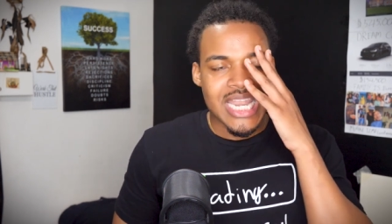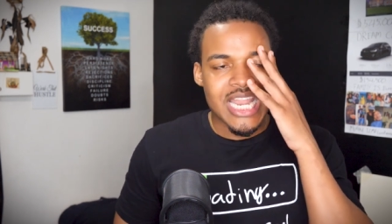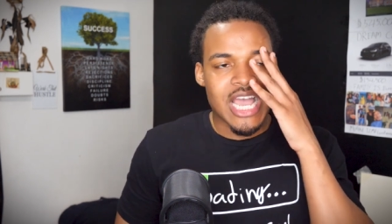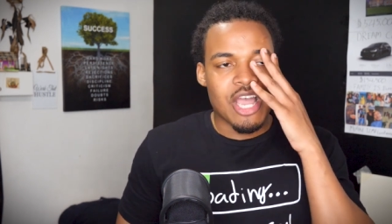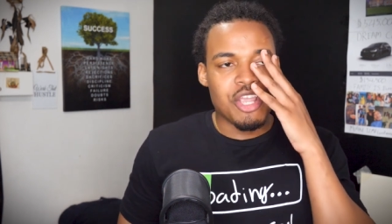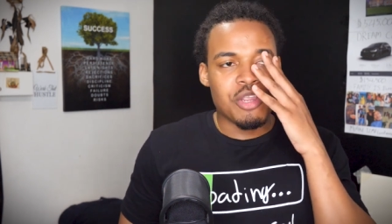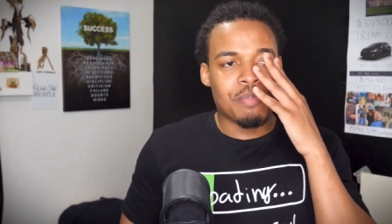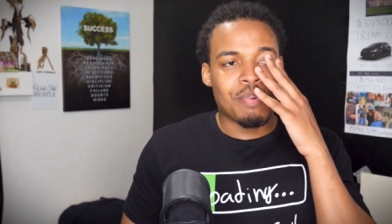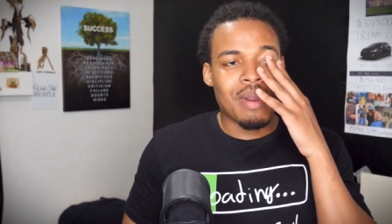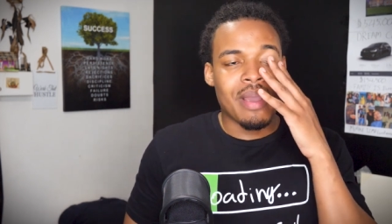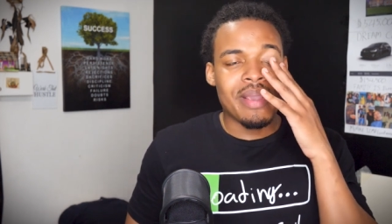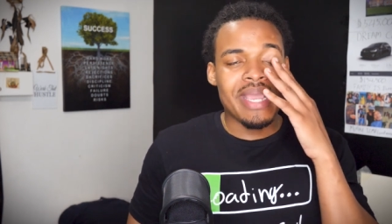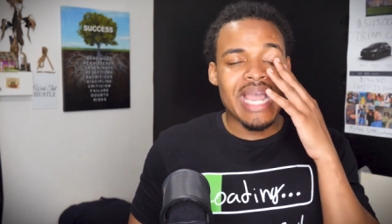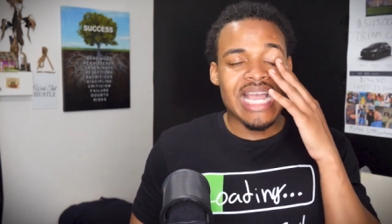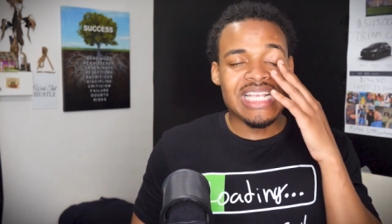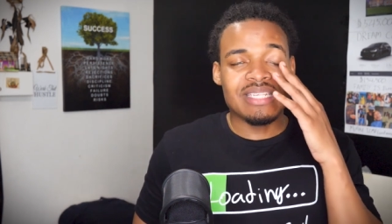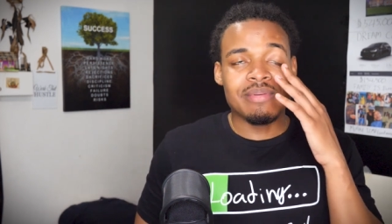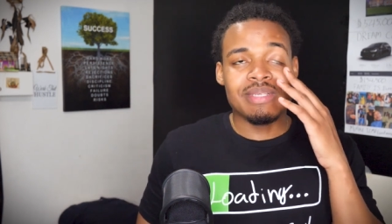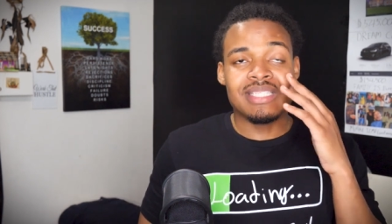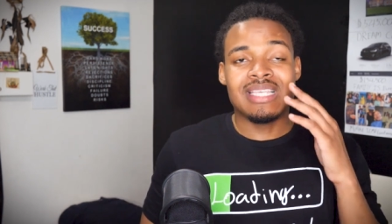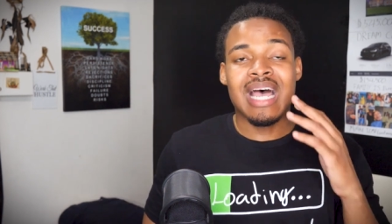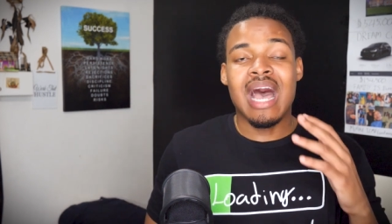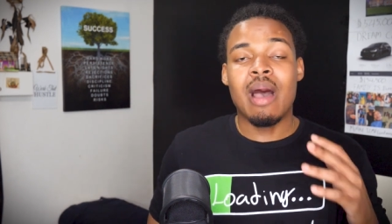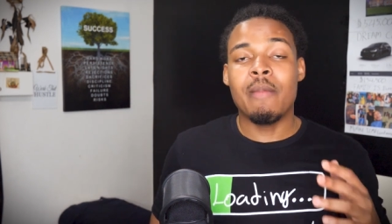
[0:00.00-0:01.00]
Now, you probably
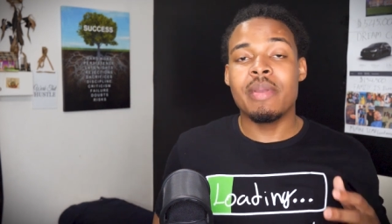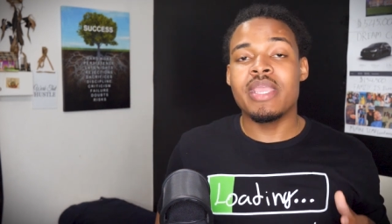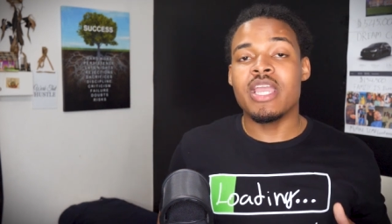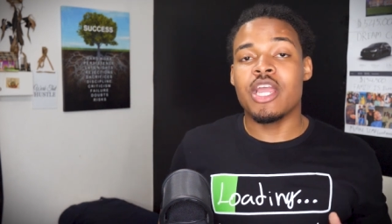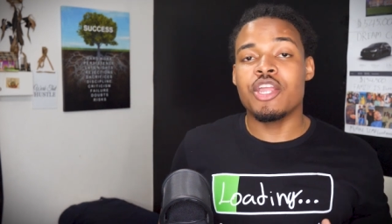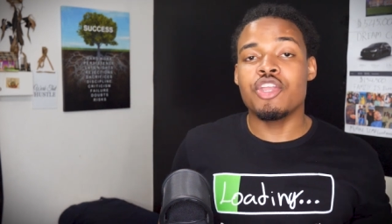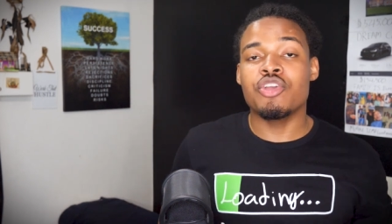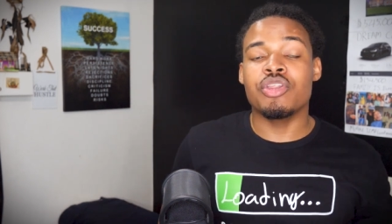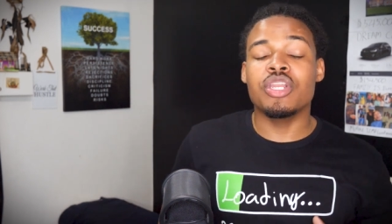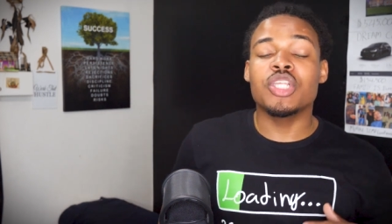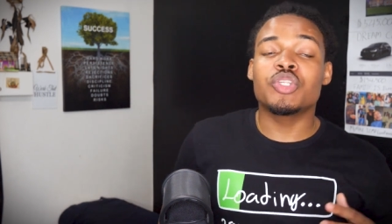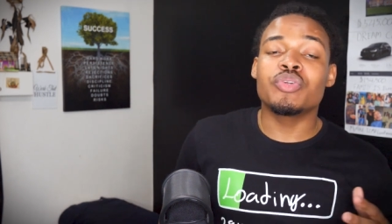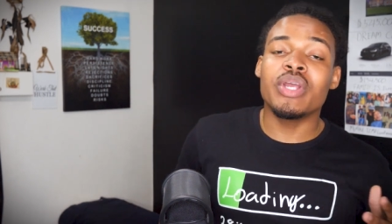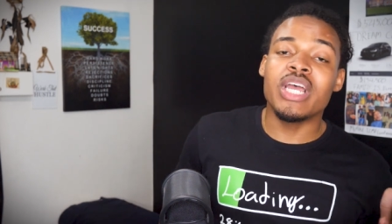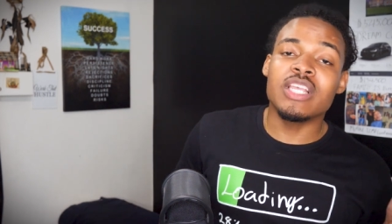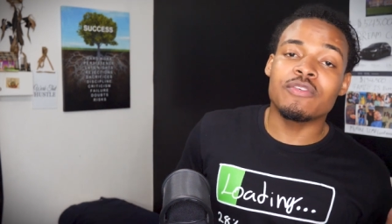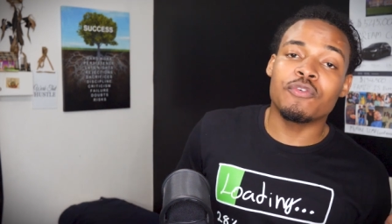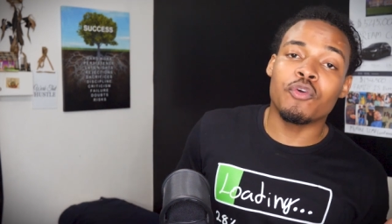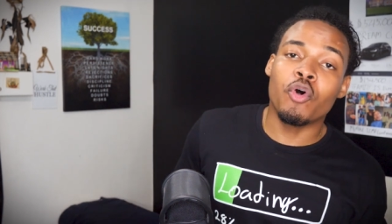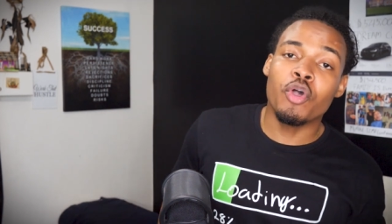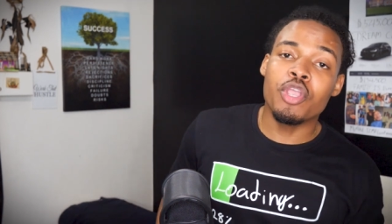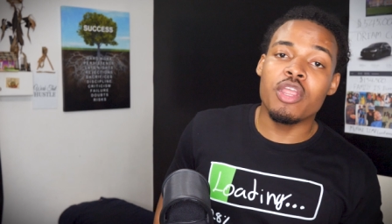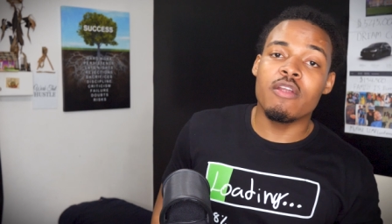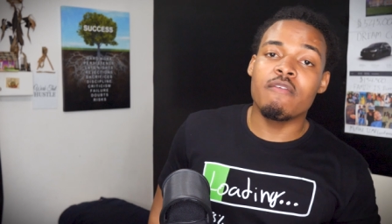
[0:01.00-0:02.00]
asked me, Tommy, are you going to
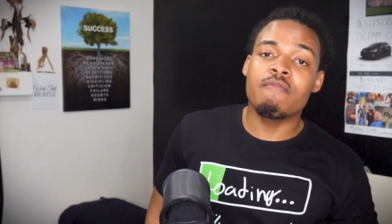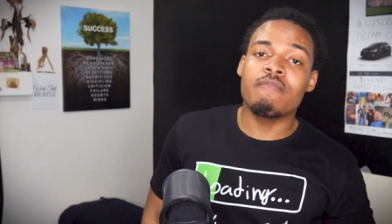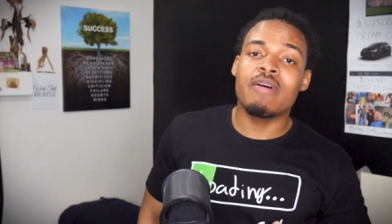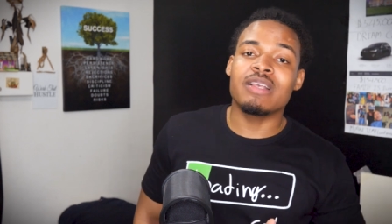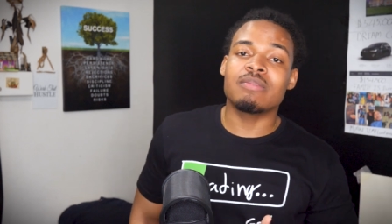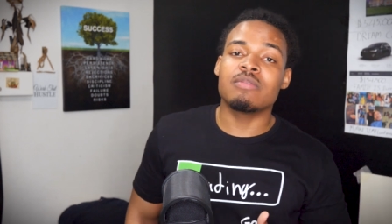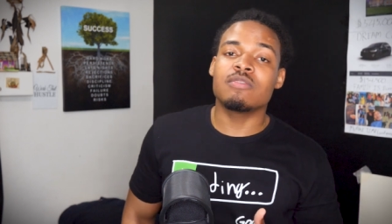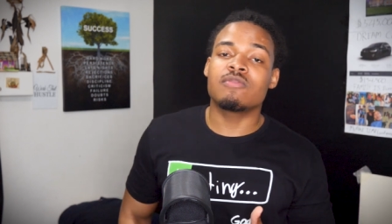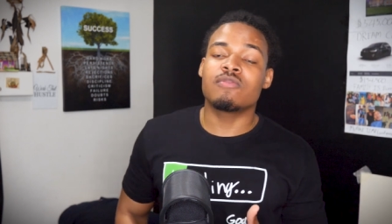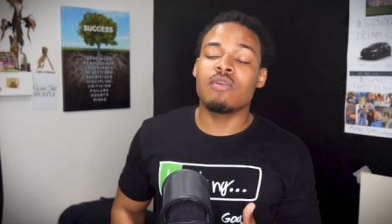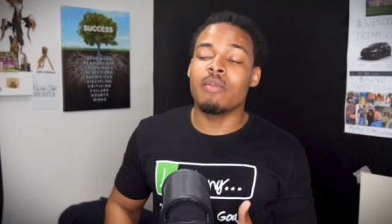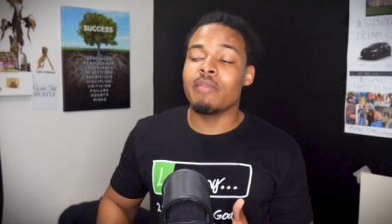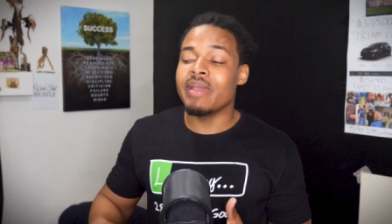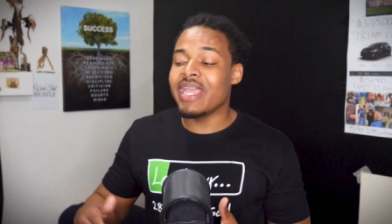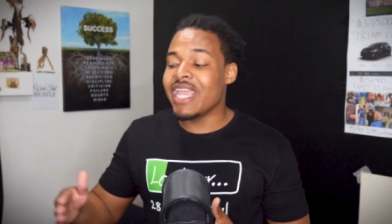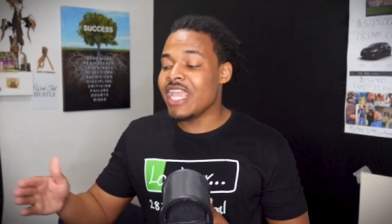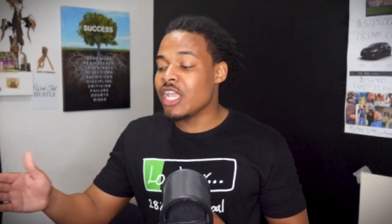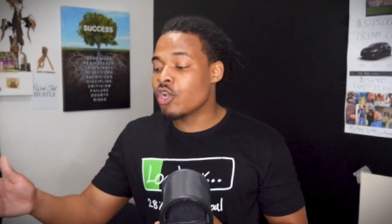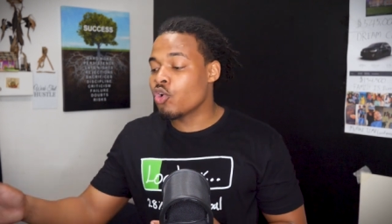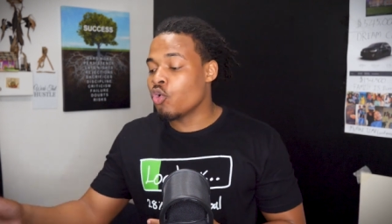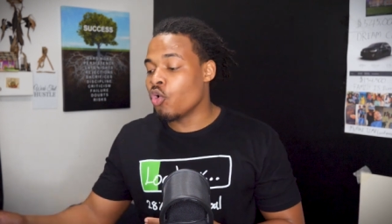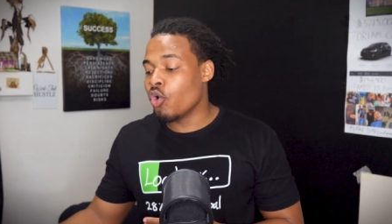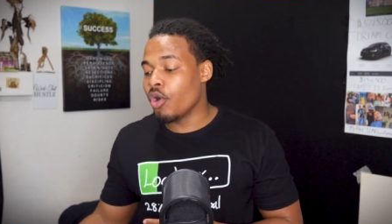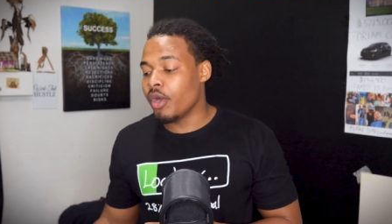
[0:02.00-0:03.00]
transfer all your investment from
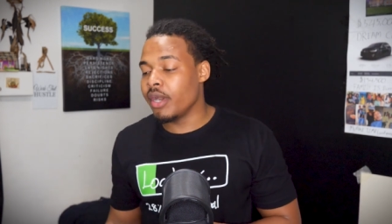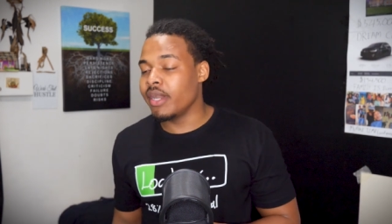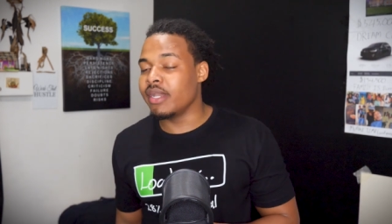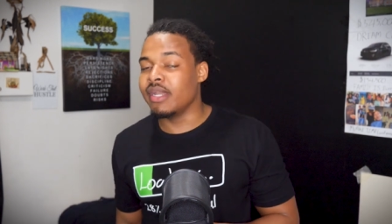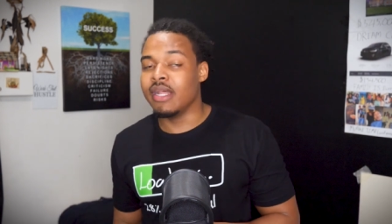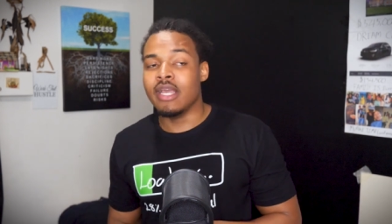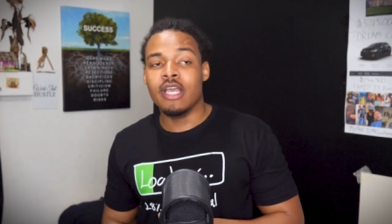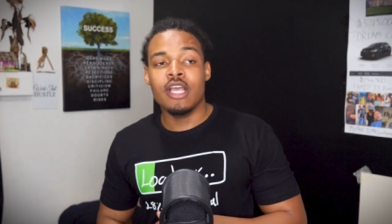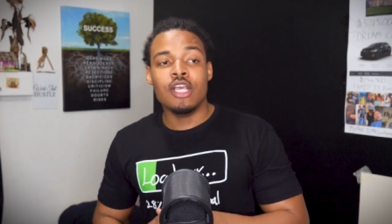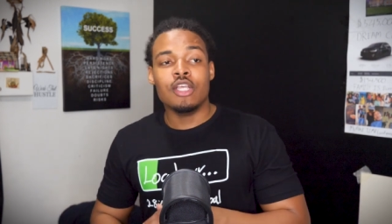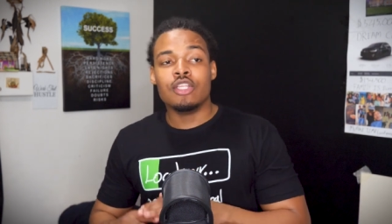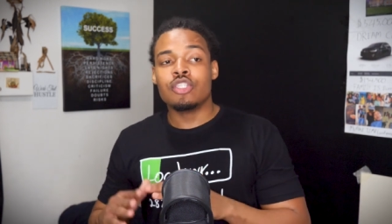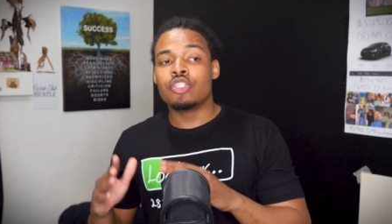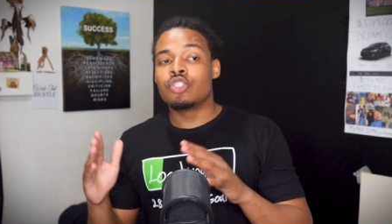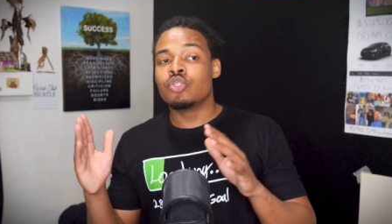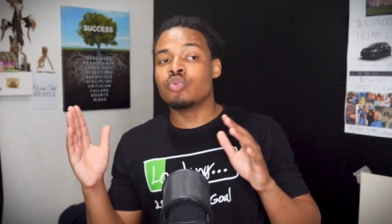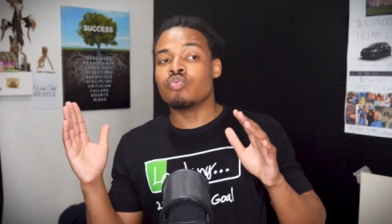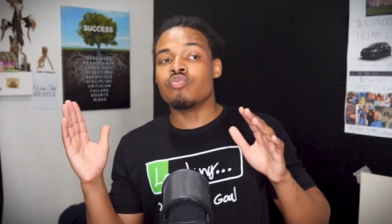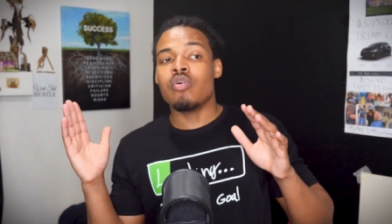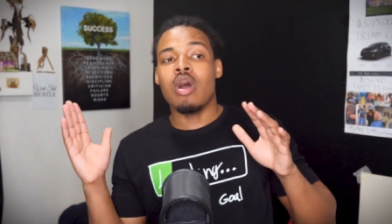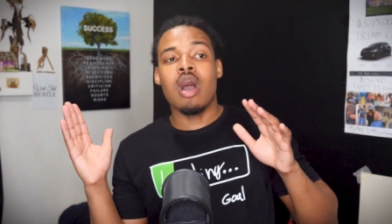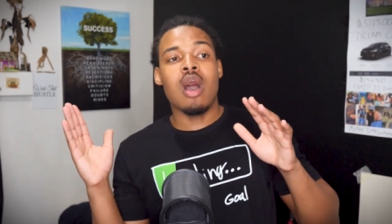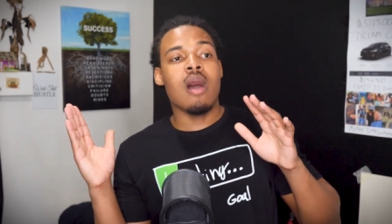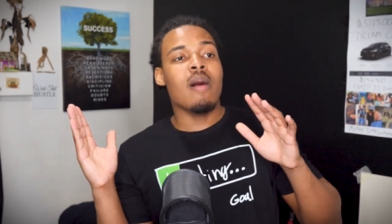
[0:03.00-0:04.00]
Acorn
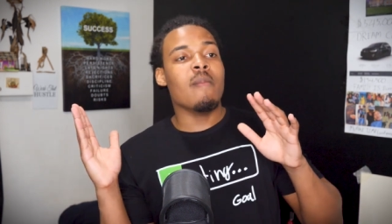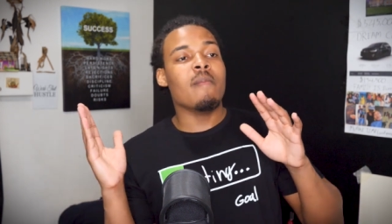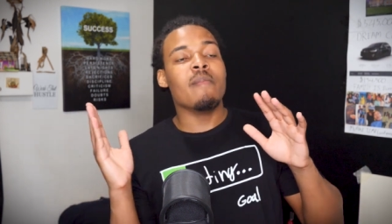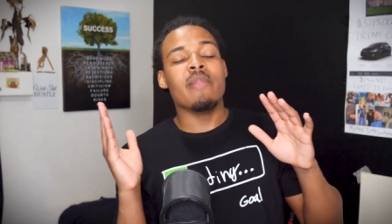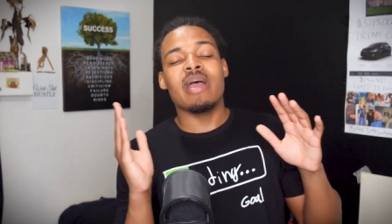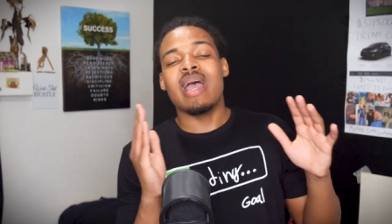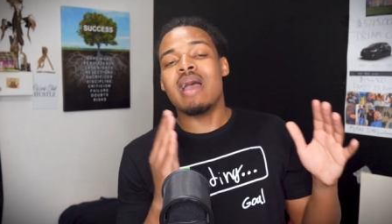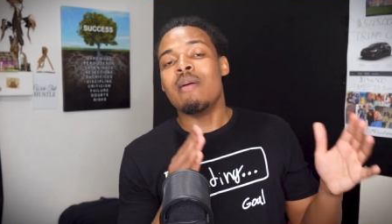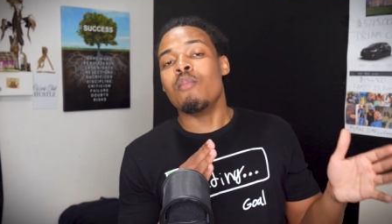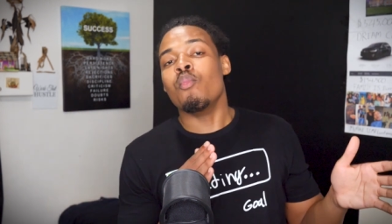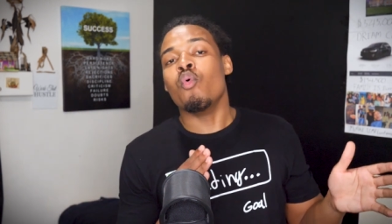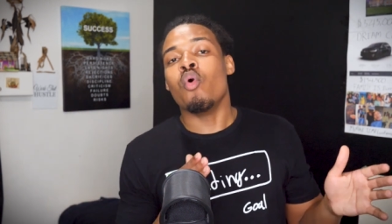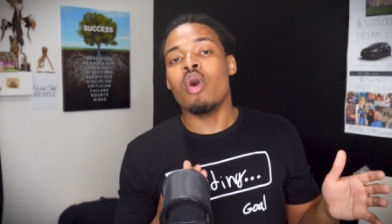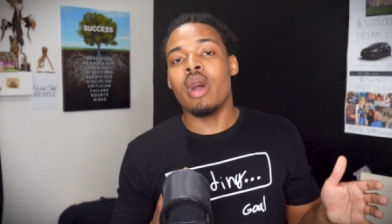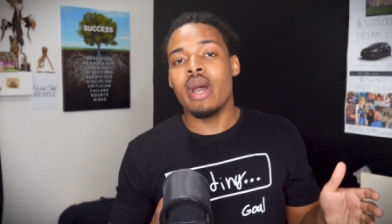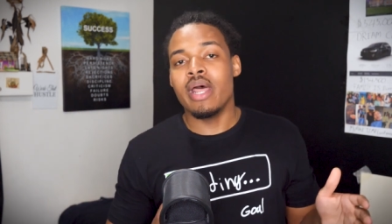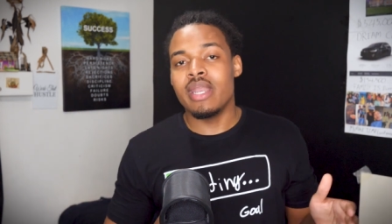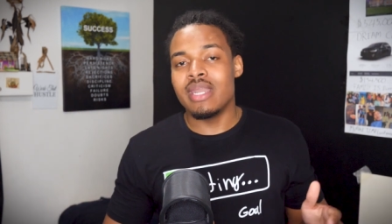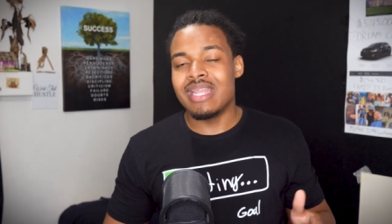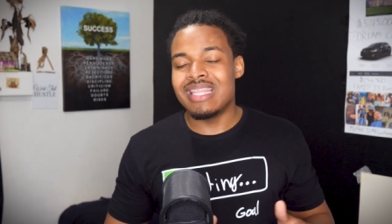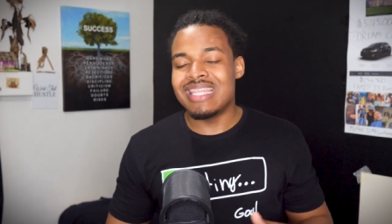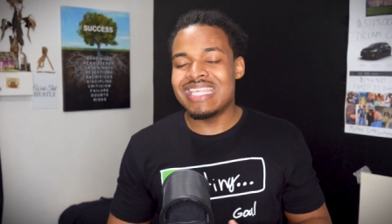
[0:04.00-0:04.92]
to um, M one?